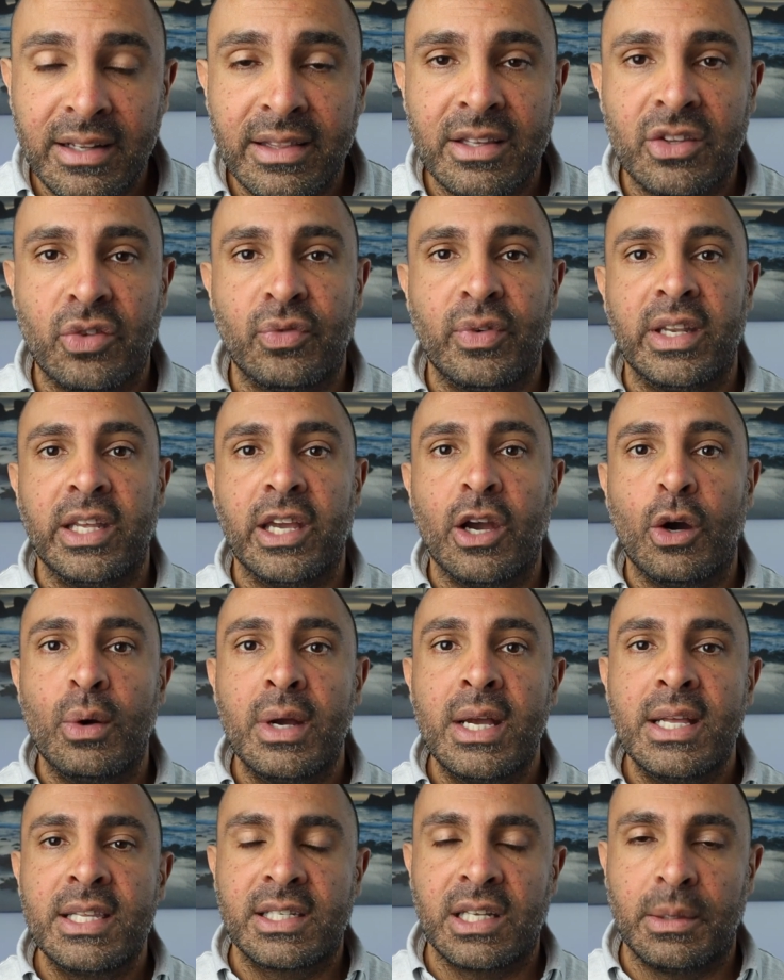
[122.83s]
of this video,
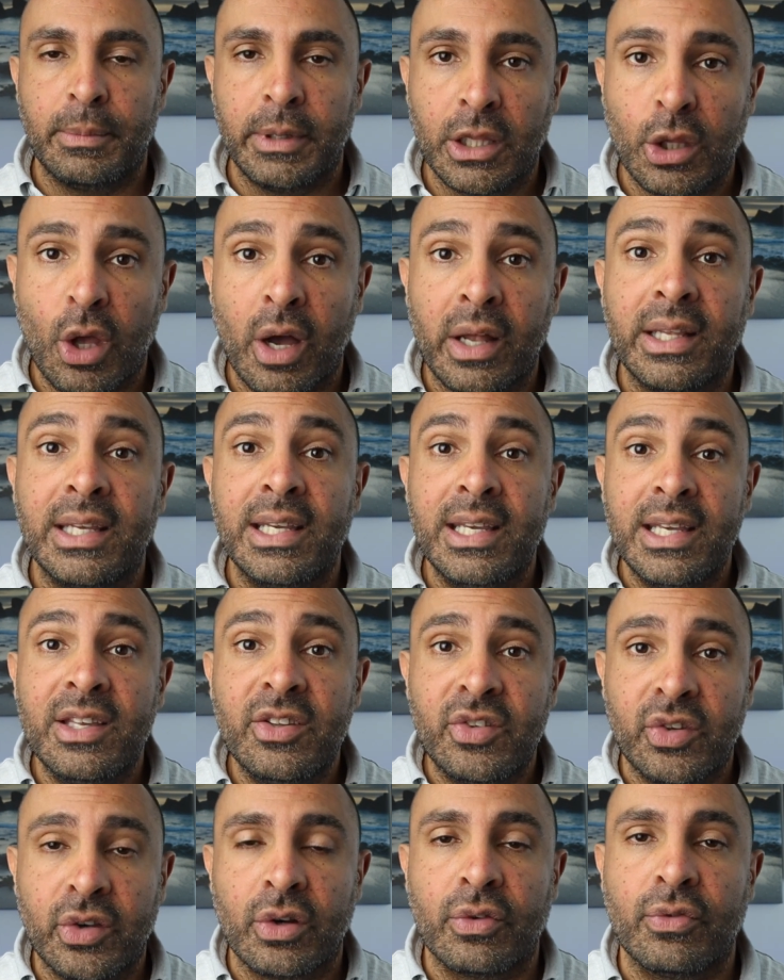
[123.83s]
it's going to be a lot
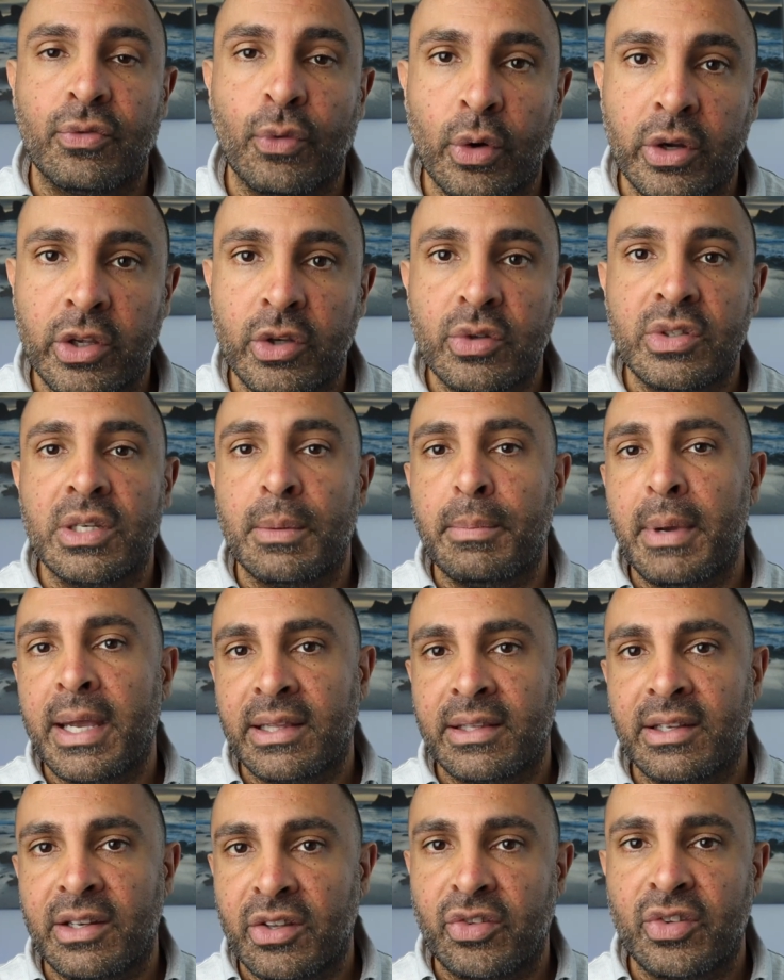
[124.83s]
easier for you to make
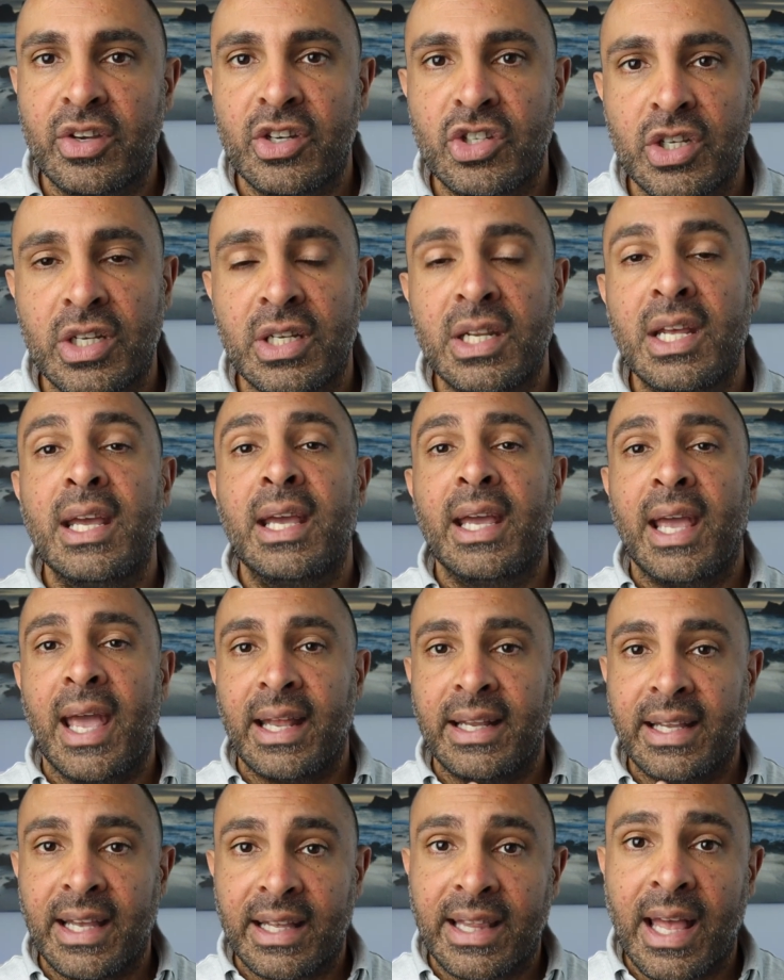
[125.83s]
the decision
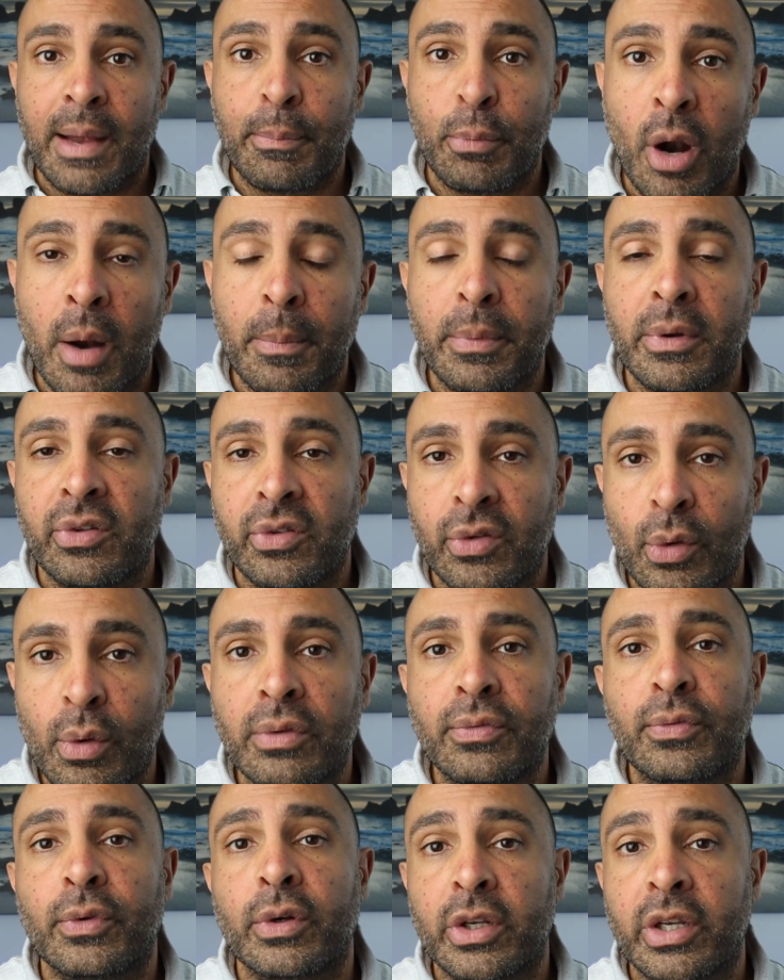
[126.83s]
and get that property
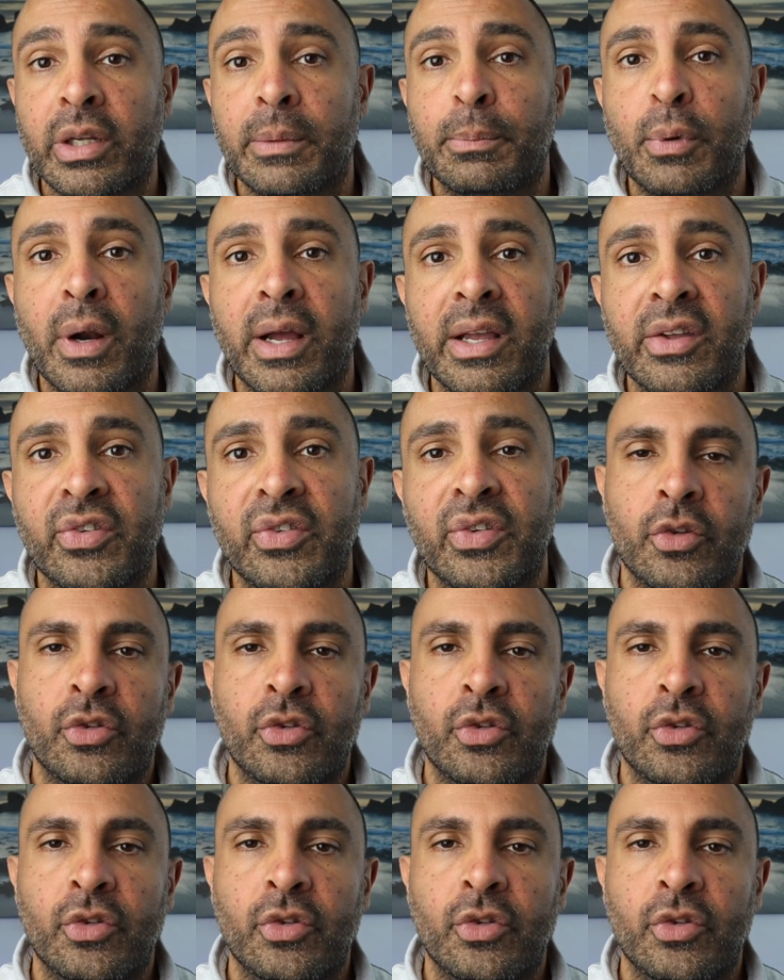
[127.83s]
sold for a good price.